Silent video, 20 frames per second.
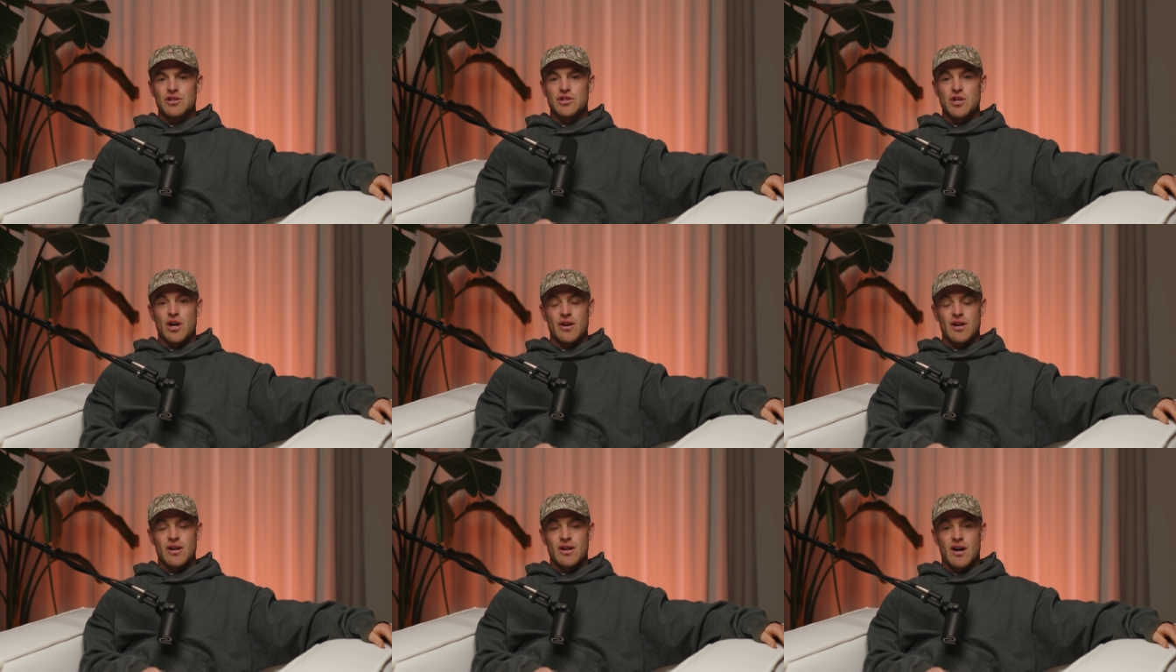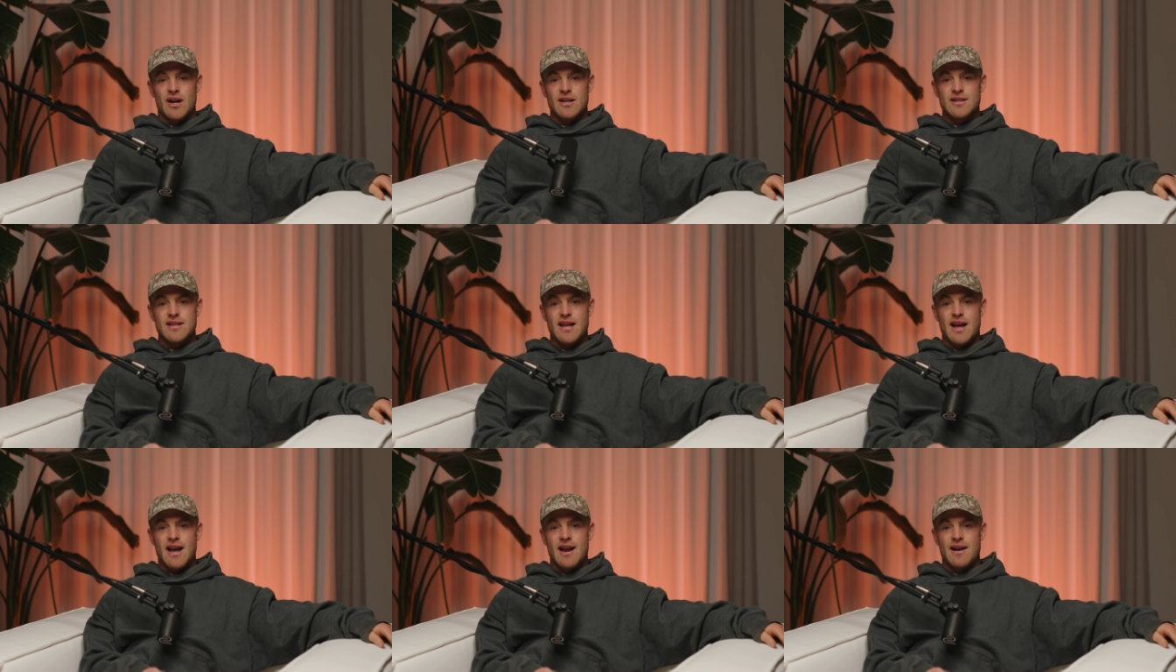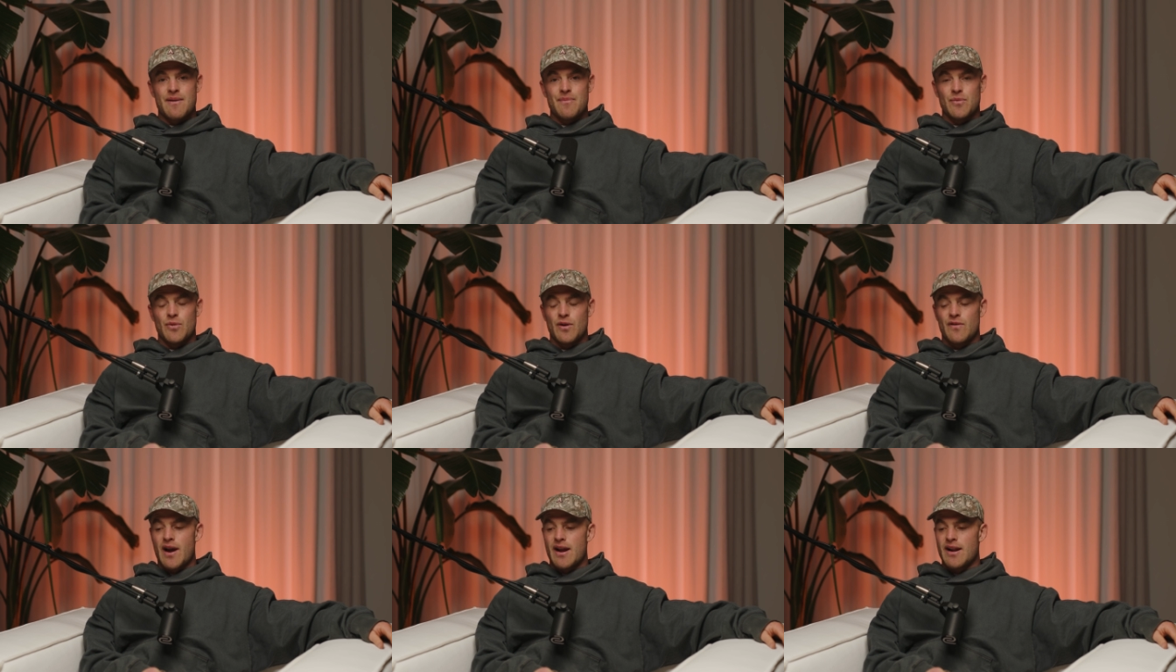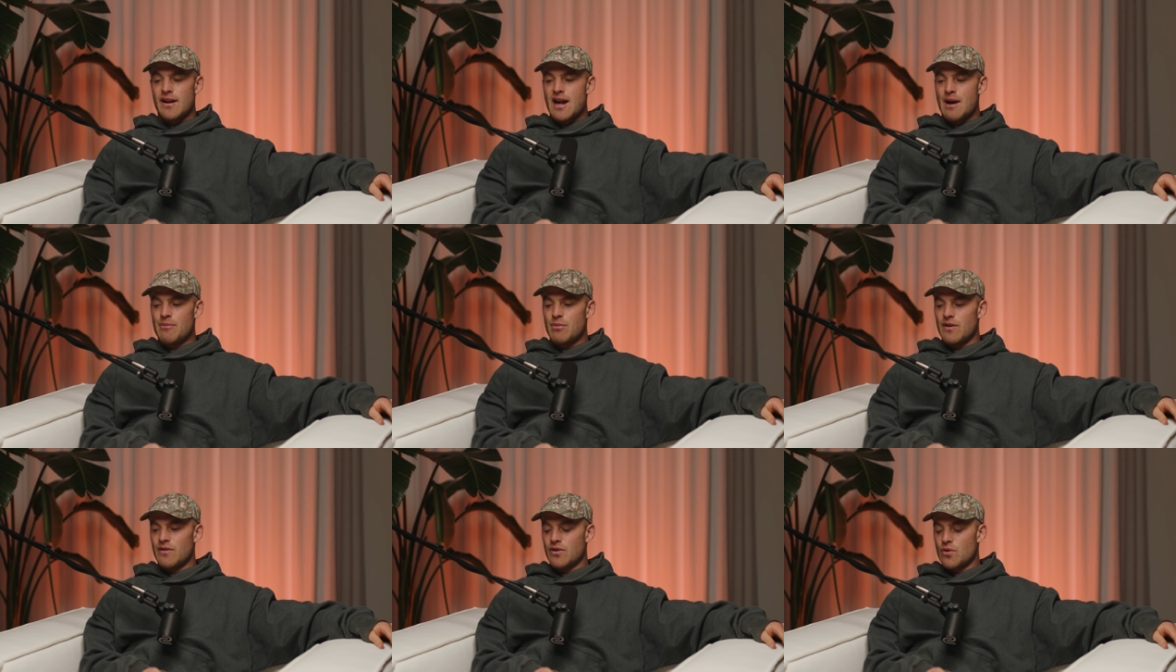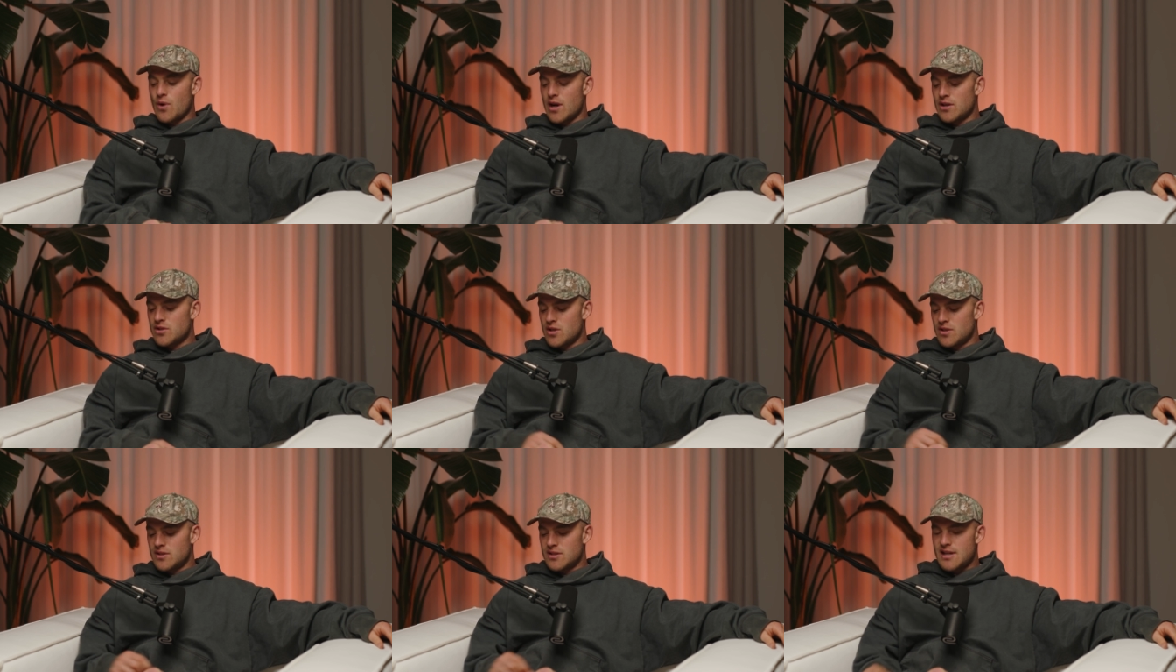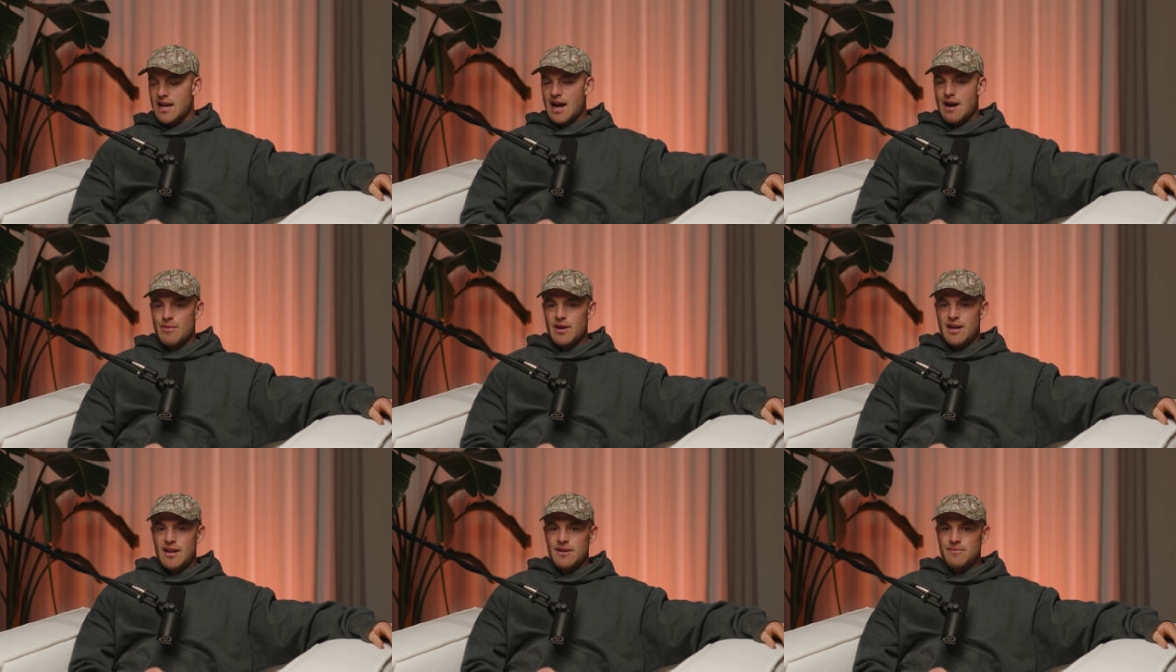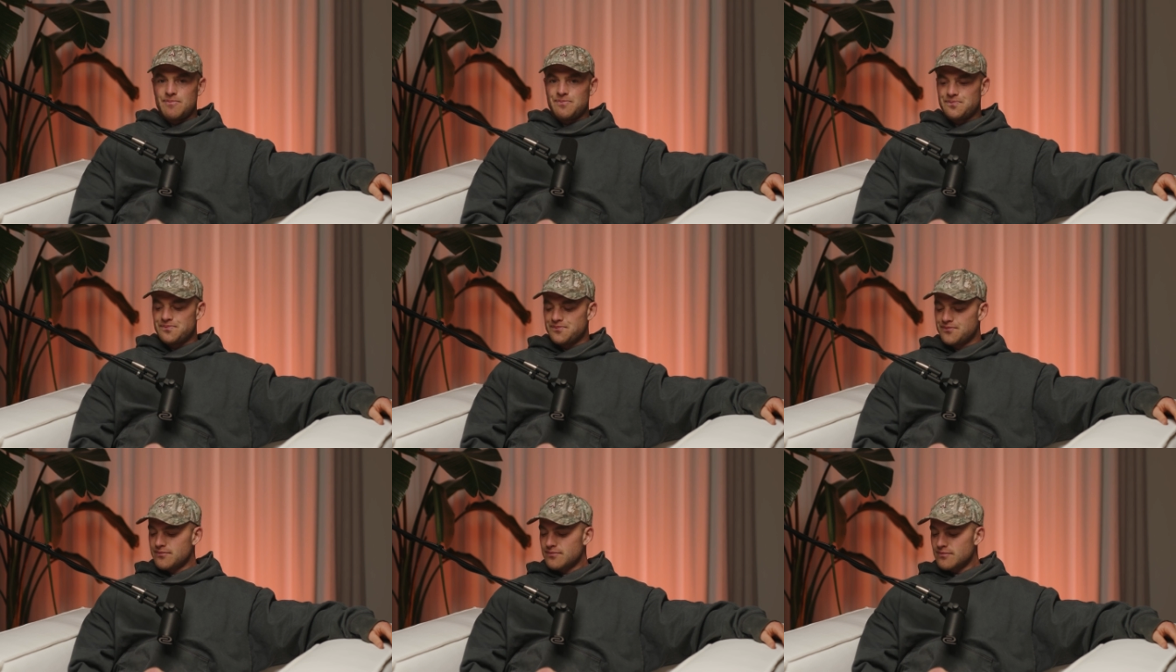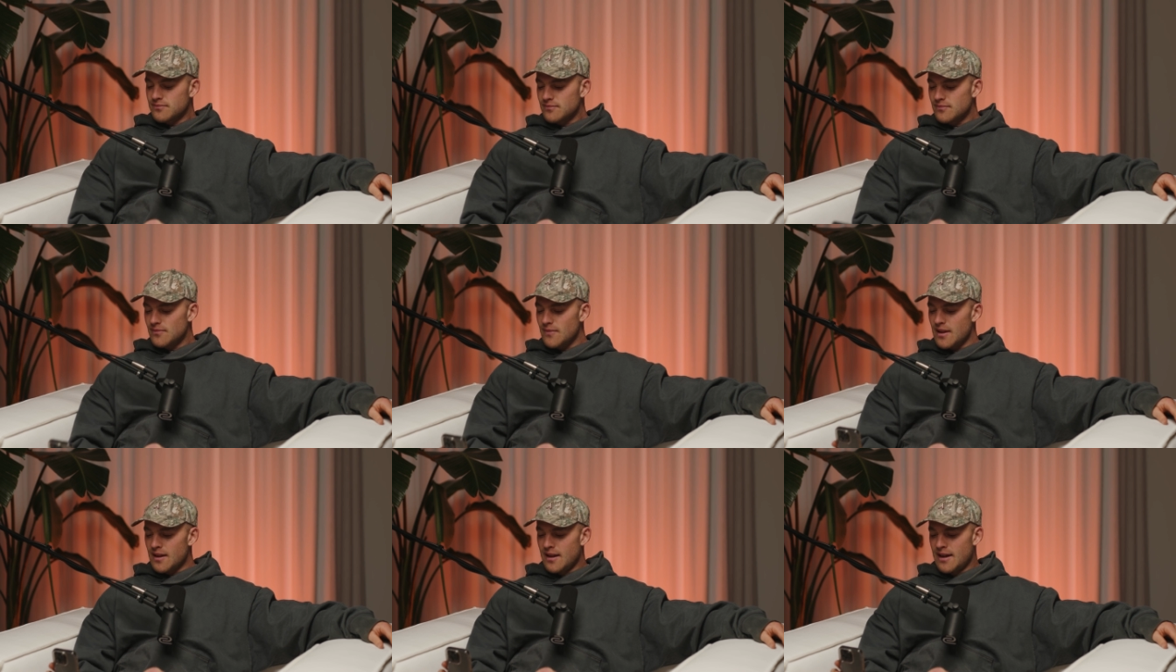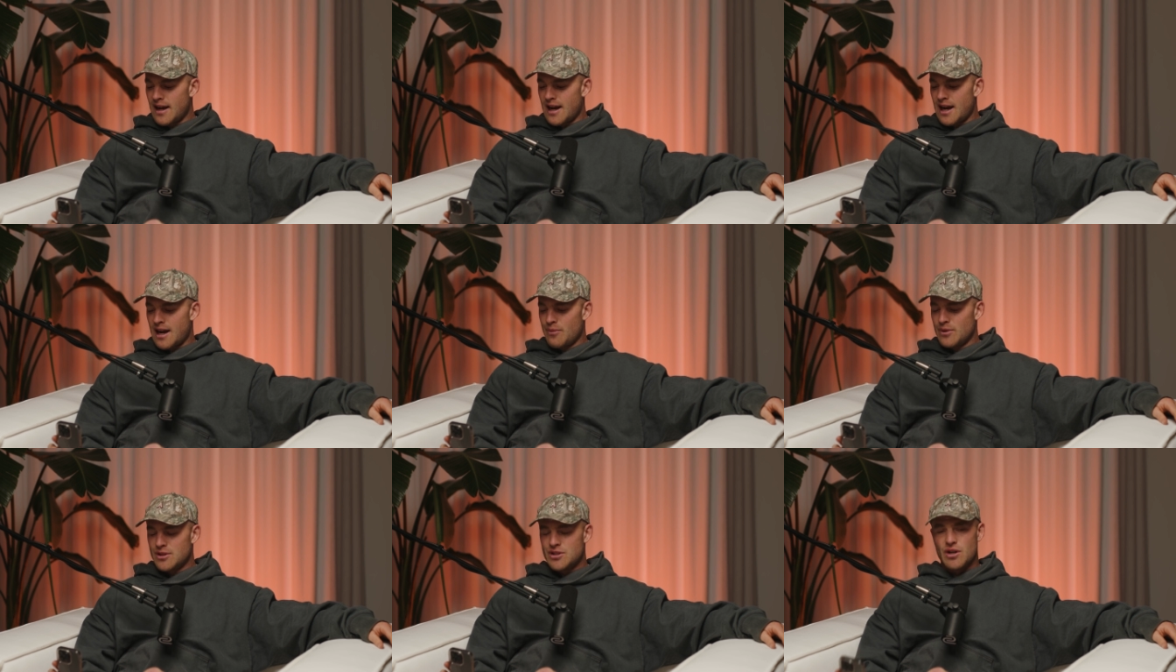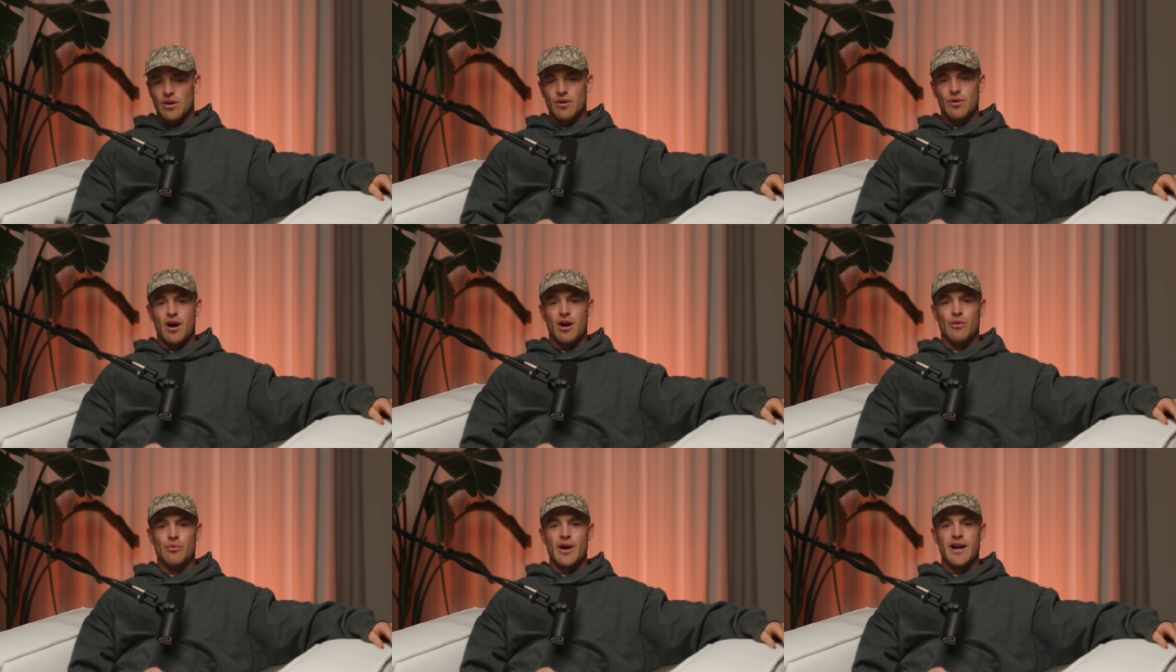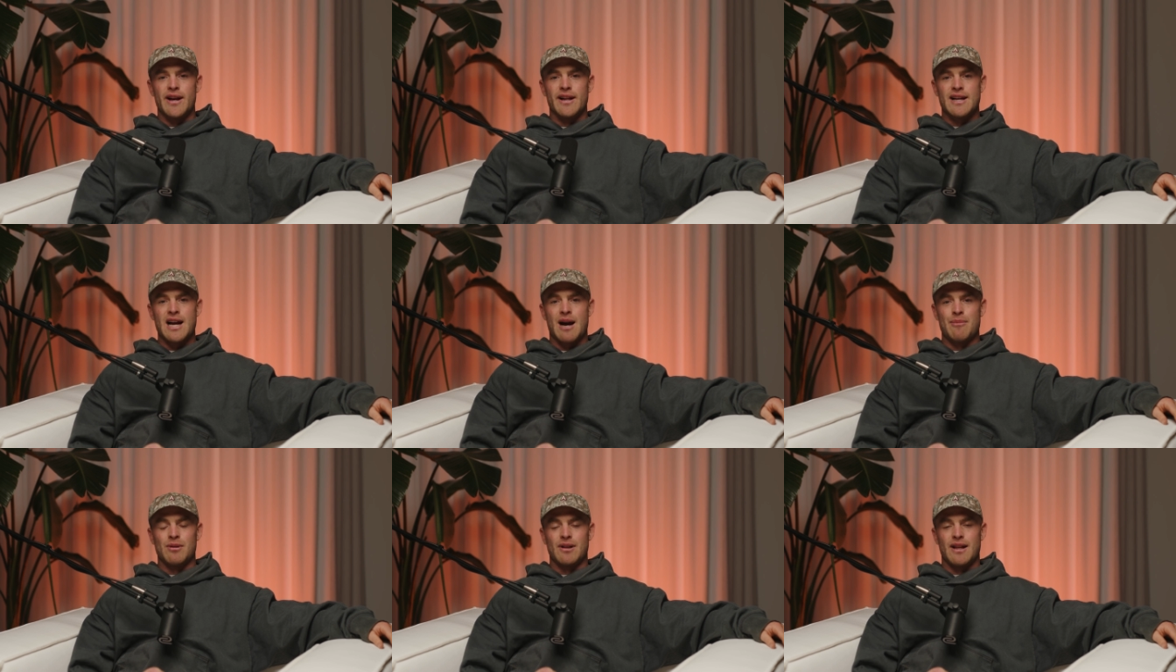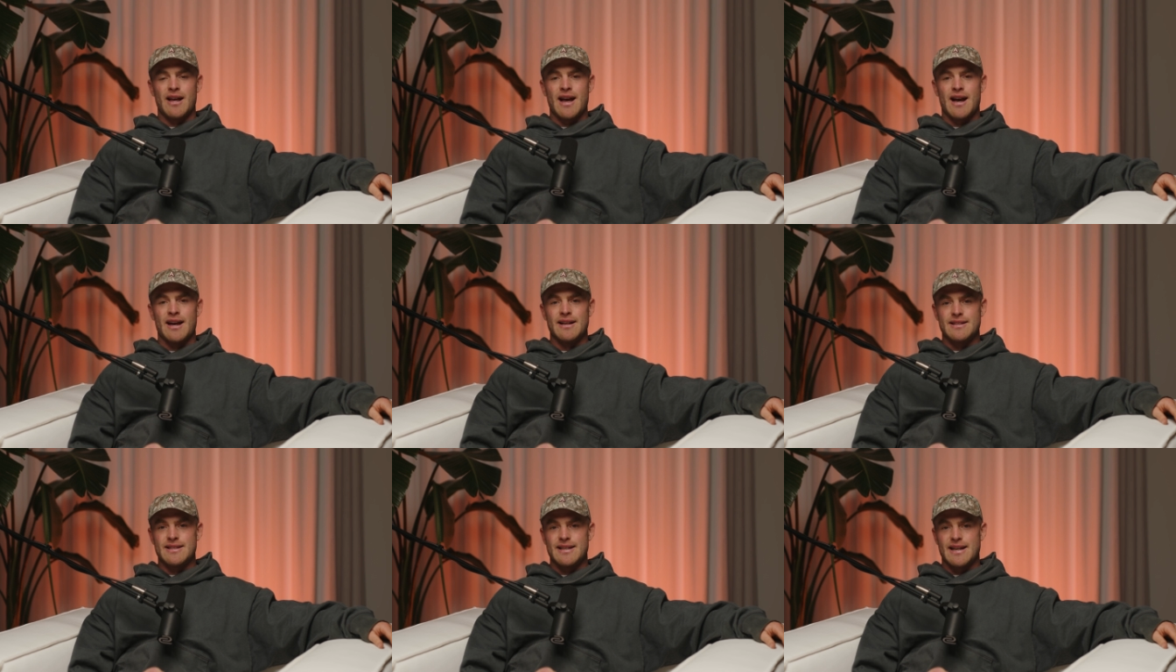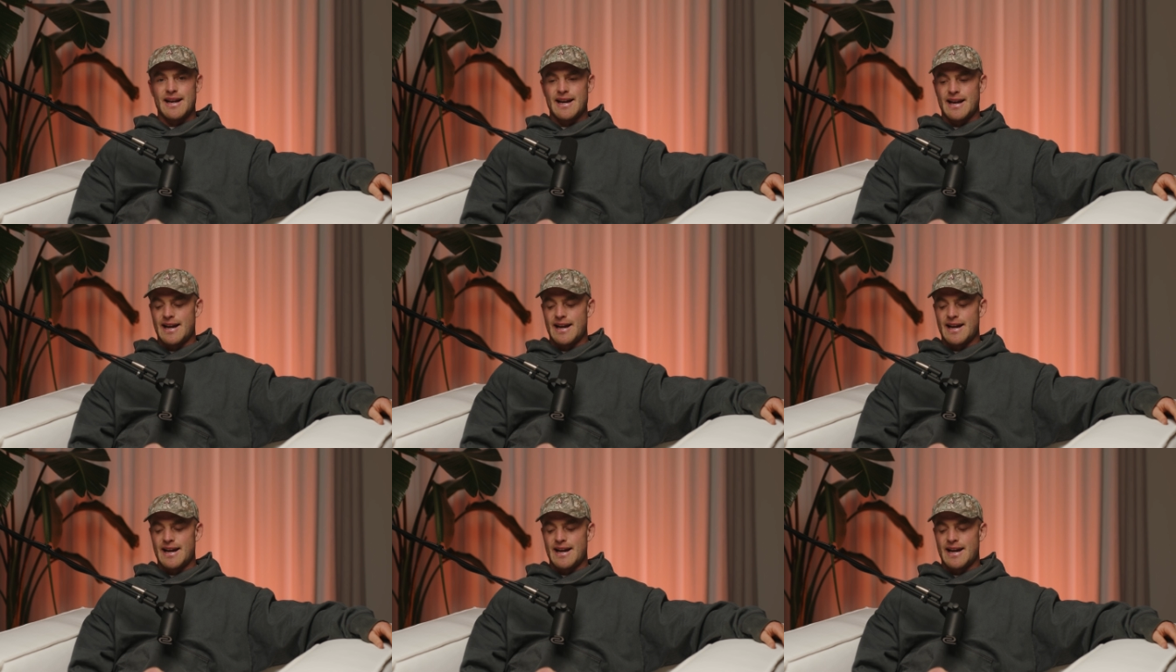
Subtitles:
show you guys that. We've had a number of questions come in, which I'll read a couple out.